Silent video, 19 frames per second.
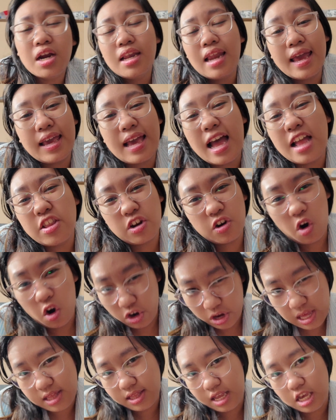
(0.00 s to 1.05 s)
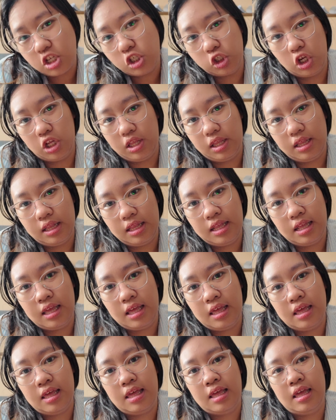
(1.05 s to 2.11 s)
like under orientation.
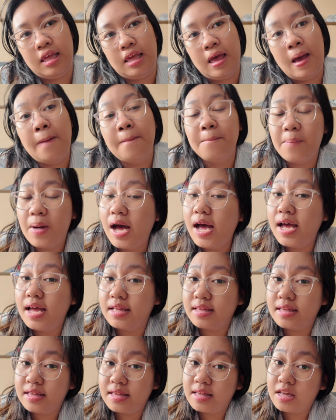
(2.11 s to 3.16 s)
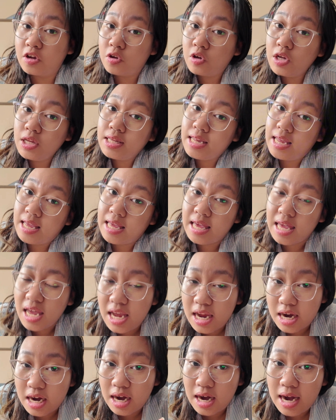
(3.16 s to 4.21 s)
But the good thing
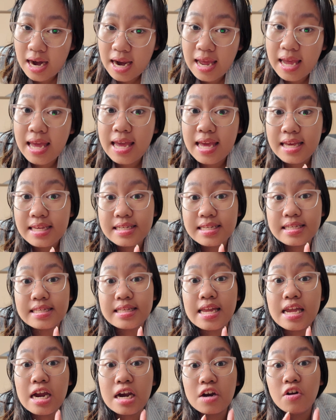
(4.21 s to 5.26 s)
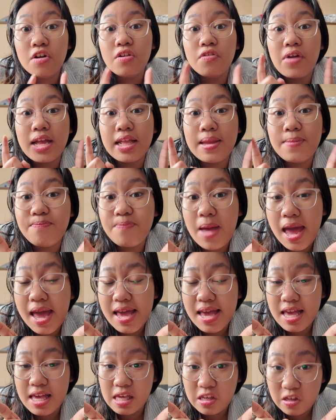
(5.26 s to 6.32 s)
here is they are already
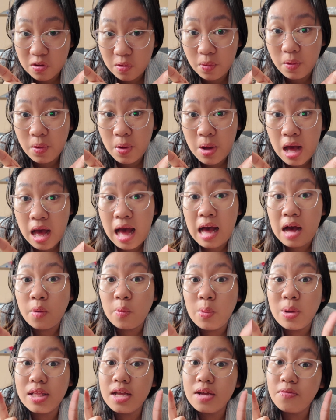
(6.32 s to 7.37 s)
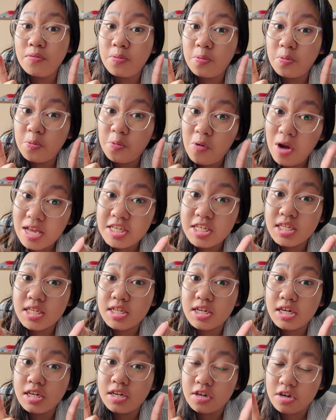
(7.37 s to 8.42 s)
paying you with a
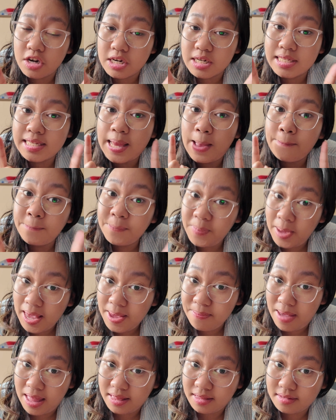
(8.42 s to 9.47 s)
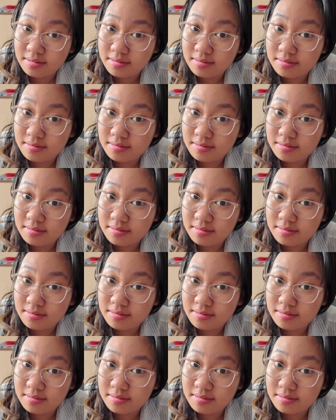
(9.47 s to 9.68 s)
registered nurse payment.